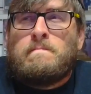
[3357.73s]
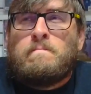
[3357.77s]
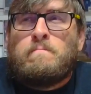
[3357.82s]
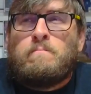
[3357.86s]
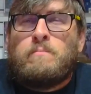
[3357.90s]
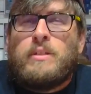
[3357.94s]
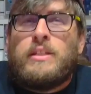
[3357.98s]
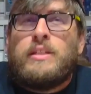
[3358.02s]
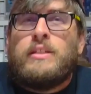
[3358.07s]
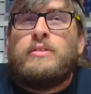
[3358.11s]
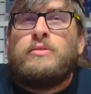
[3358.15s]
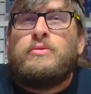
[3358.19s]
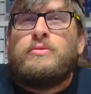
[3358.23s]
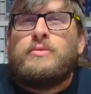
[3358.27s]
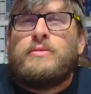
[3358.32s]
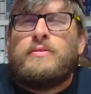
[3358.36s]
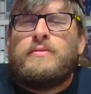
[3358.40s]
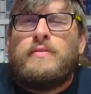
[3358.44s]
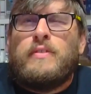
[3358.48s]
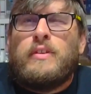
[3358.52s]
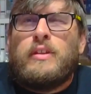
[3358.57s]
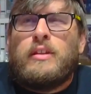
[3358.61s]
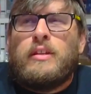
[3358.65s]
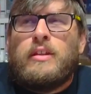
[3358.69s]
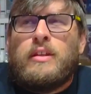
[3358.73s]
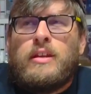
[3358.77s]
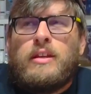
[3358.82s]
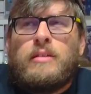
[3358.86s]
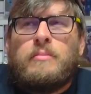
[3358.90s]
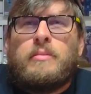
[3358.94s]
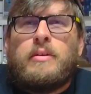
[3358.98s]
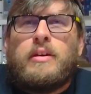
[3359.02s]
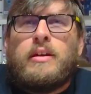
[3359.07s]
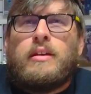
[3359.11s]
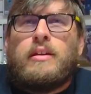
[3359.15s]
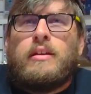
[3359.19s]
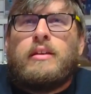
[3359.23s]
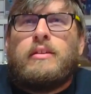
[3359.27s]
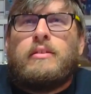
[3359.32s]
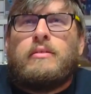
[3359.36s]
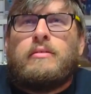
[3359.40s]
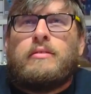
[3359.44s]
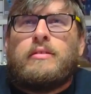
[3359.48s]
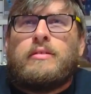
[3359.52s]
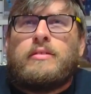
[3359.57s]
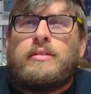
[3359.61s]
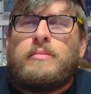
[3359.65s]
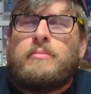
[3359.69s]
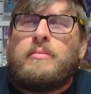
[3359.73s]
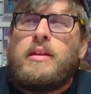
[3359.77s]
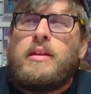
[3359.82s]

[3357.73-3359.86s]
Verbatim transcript: But then whose villain am I? Because I'm